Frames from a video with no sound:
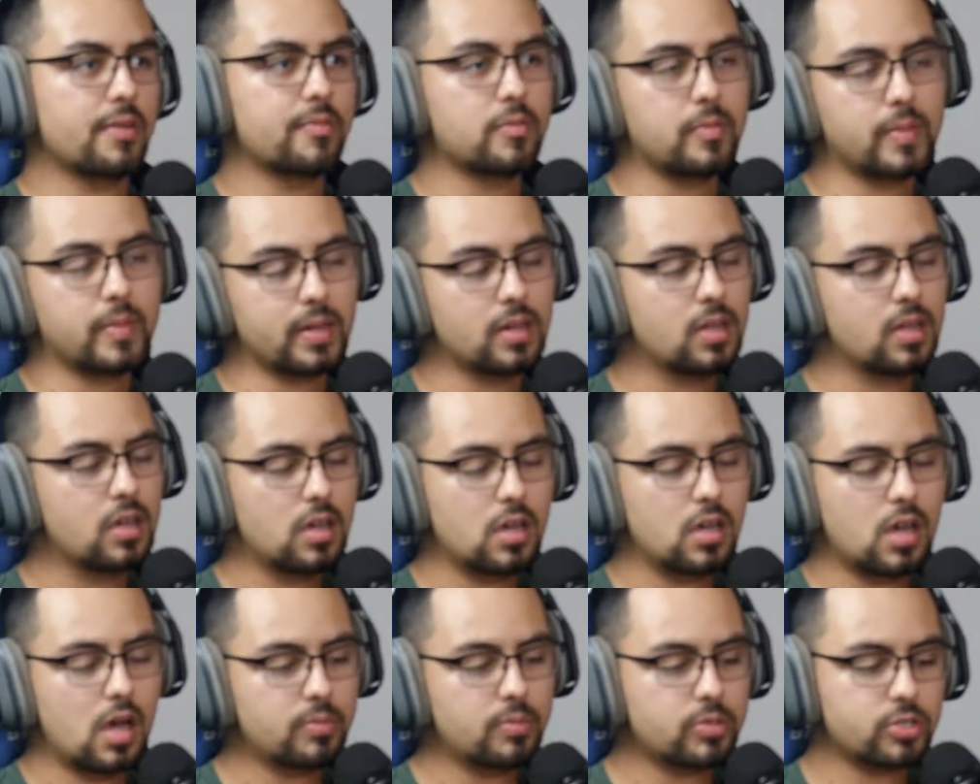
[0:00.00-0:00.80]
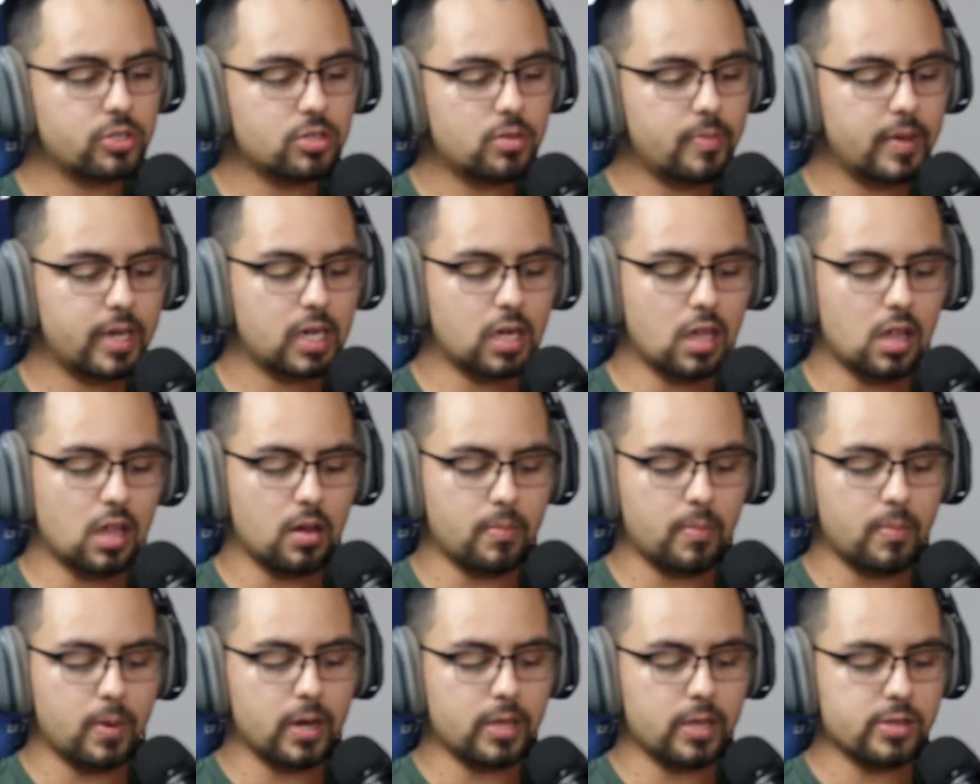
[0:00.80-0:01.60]
I mean, I'm sure they're making a
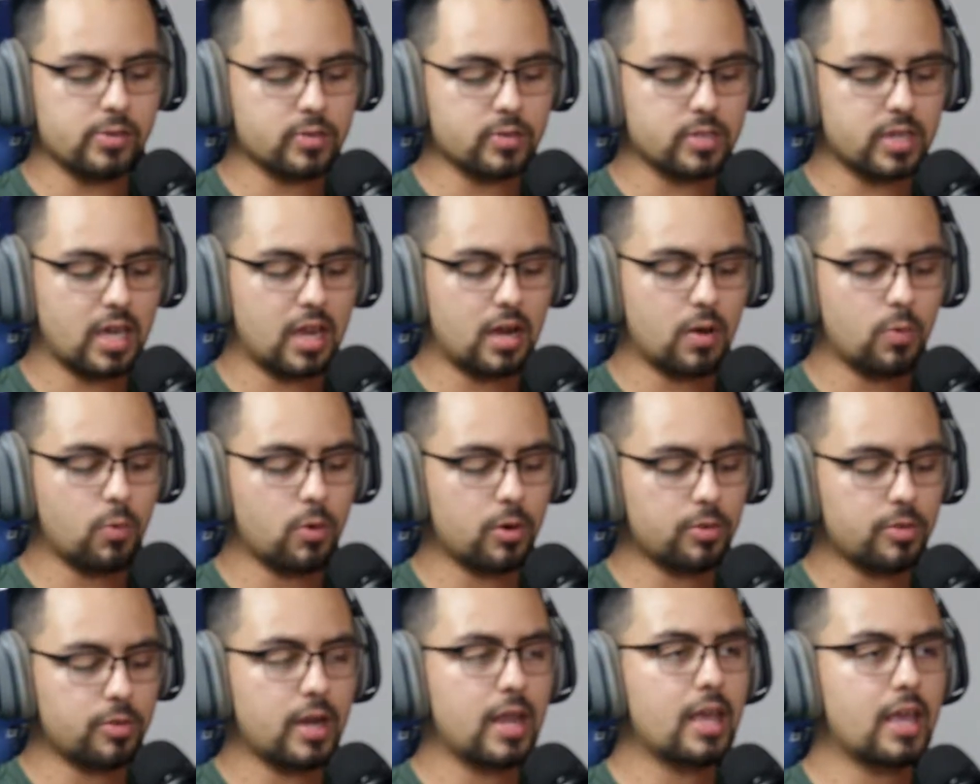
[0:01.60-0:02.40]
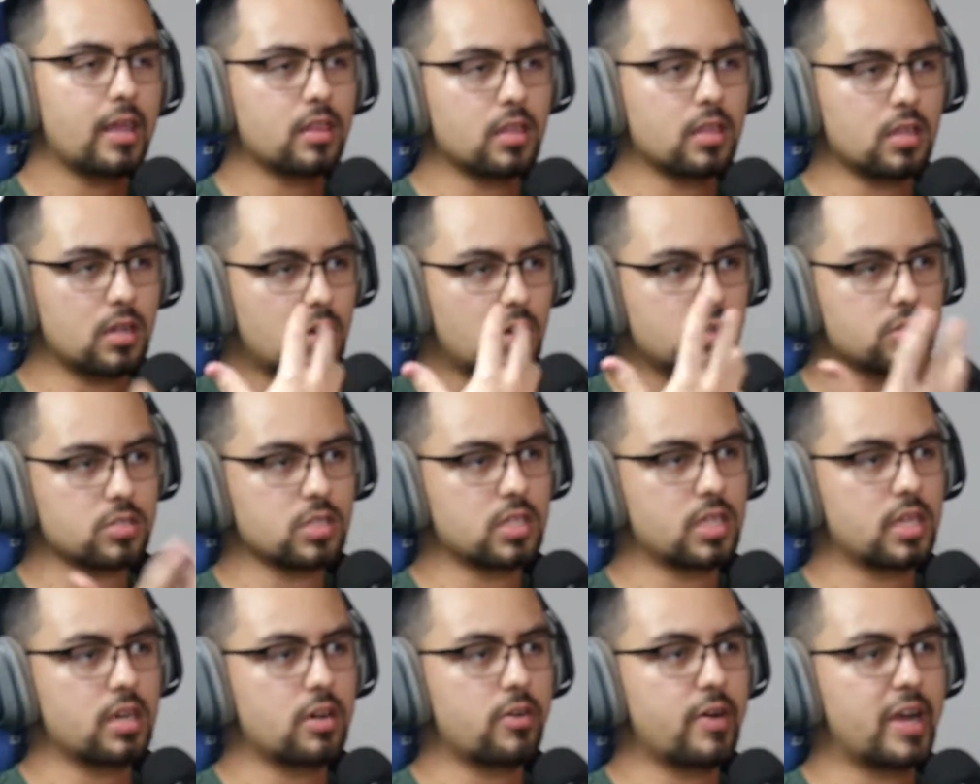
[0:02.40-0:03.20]
lot of money, so it's kind of worth it. And then
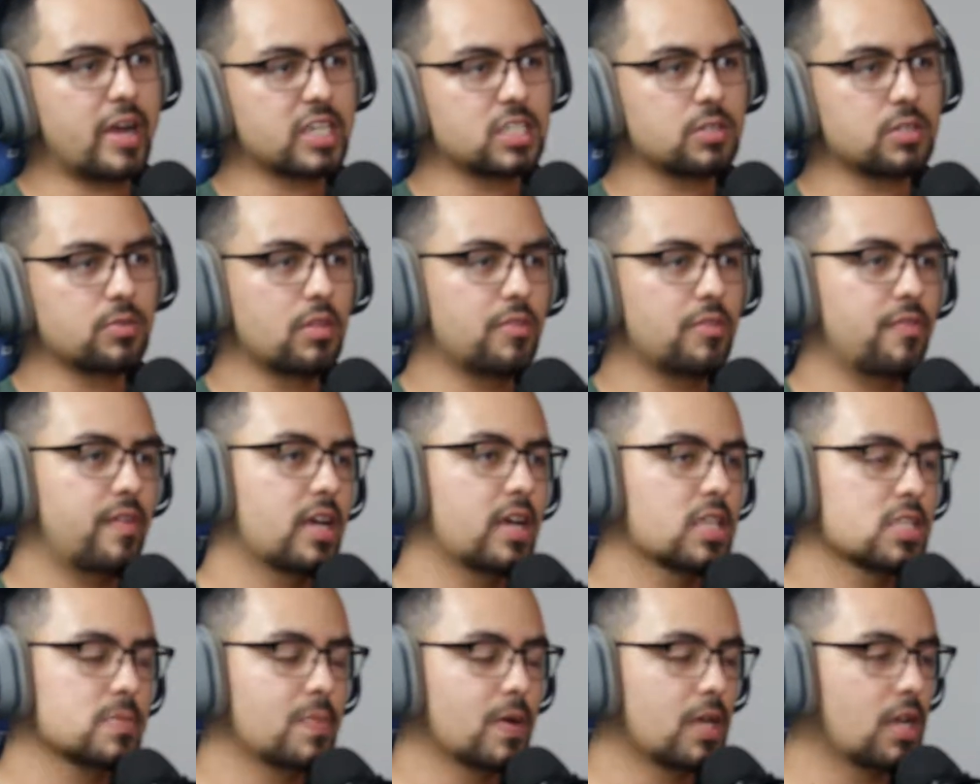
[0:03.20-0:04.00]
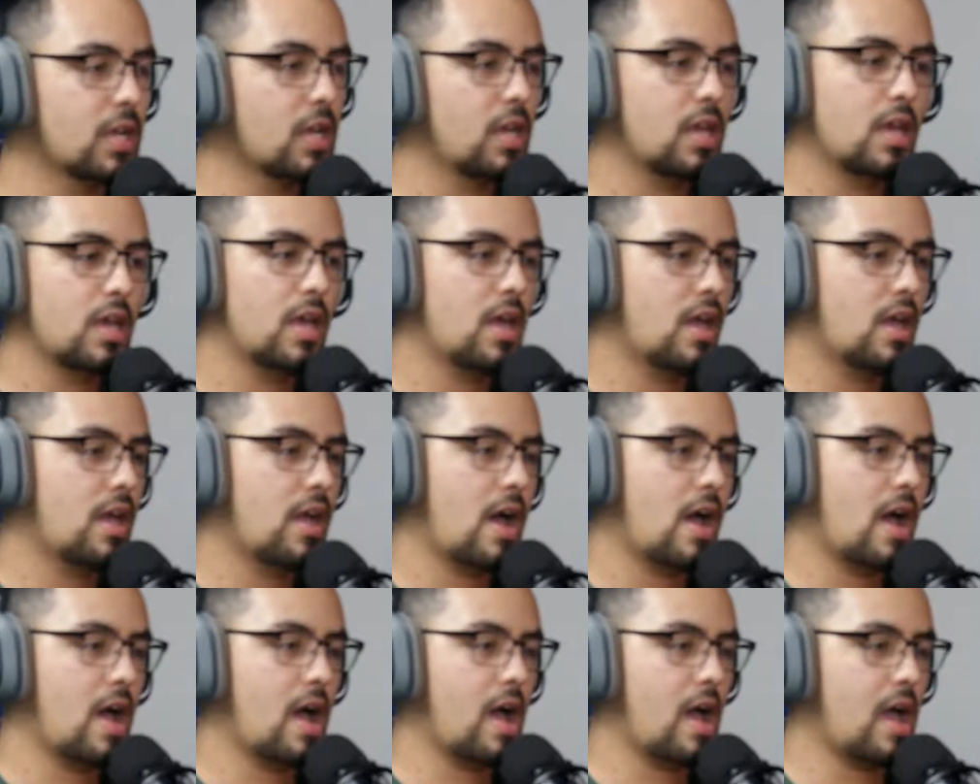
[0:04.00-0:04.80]
also the interaction with the fans, but
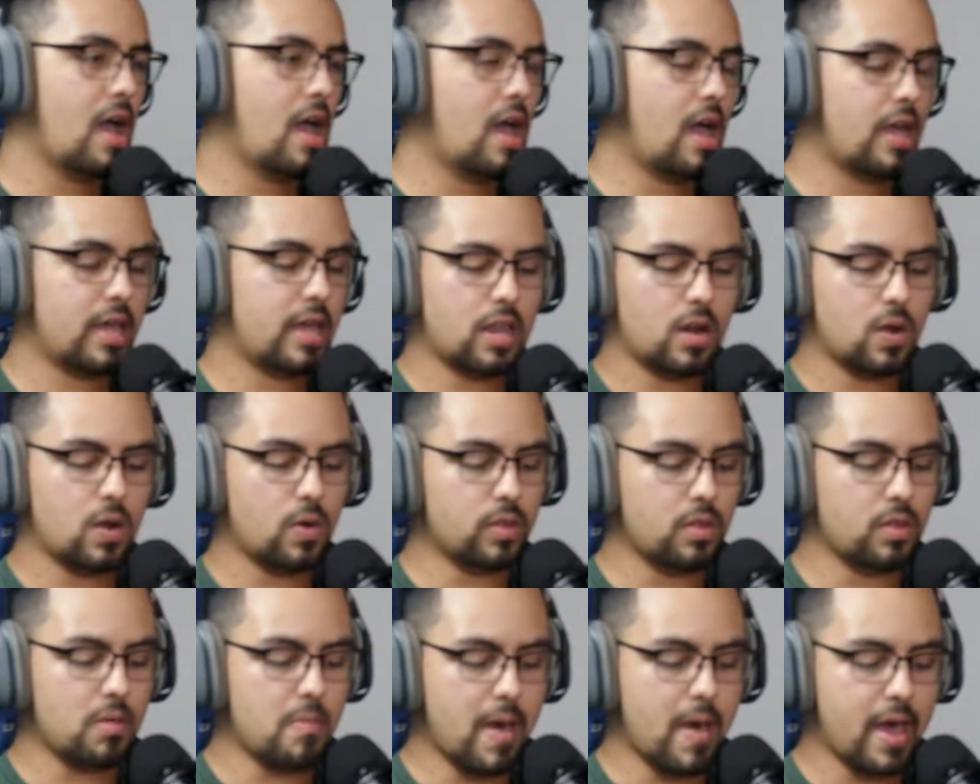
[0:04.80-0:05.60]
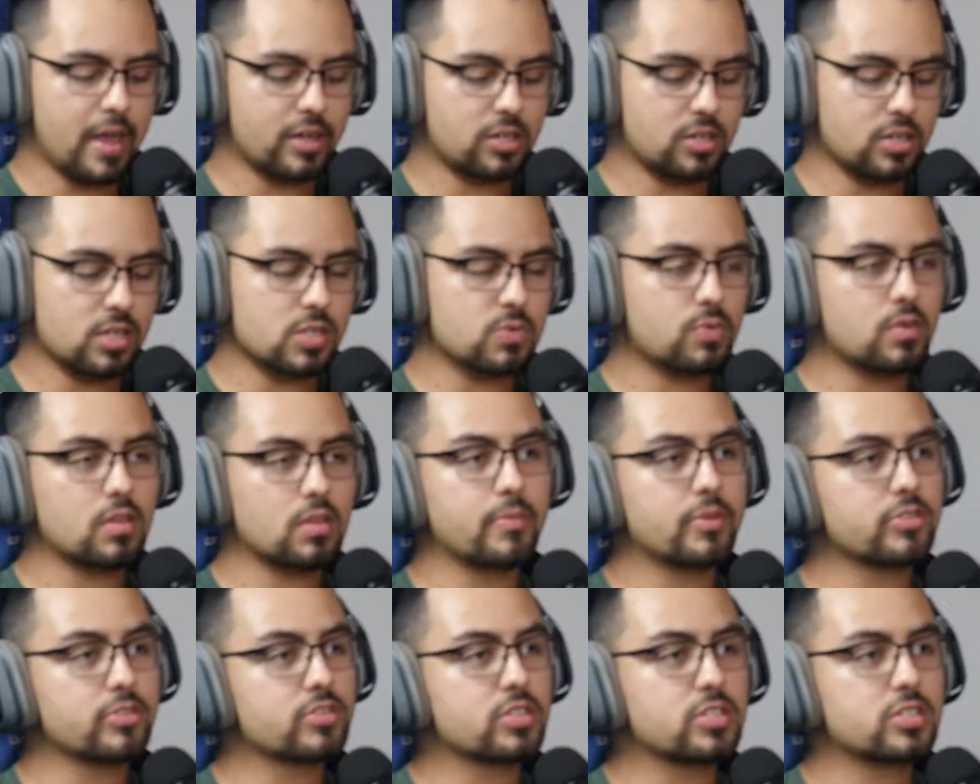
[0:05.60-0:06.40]
I can only imagine it's one of
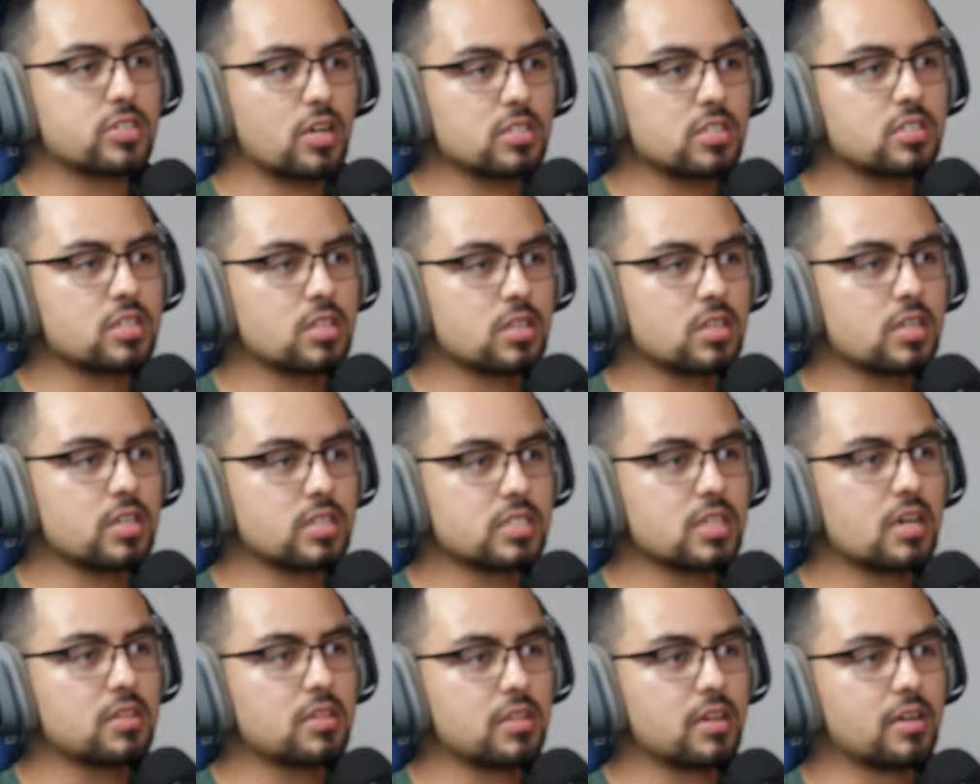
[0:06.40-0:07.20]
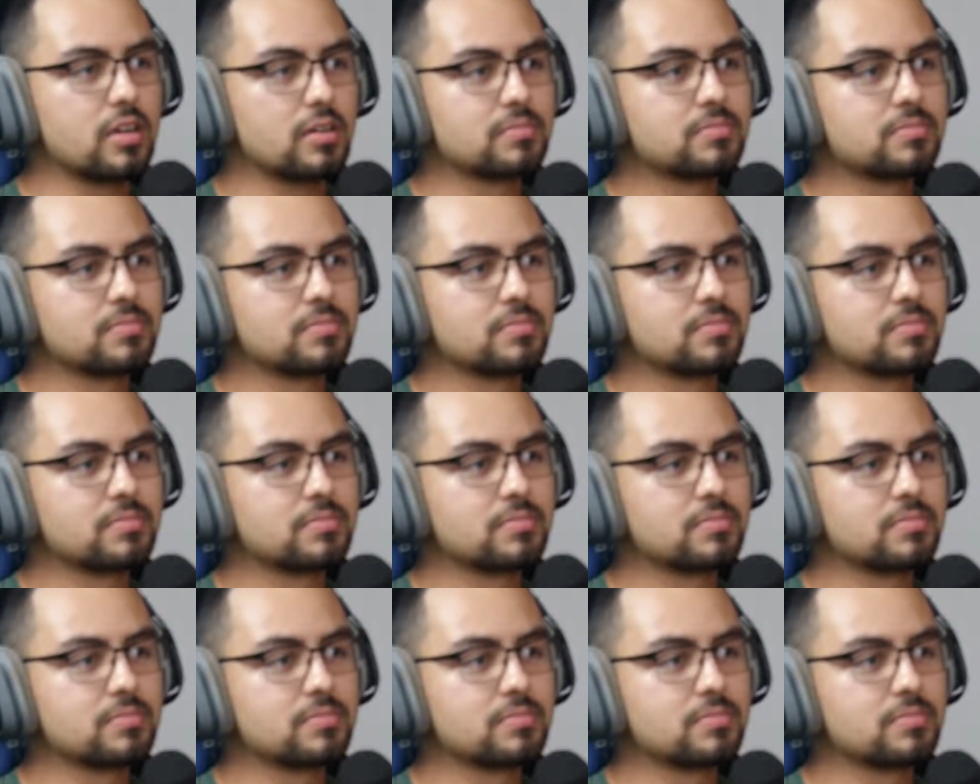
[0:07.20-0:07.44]
the most exhausting things out there.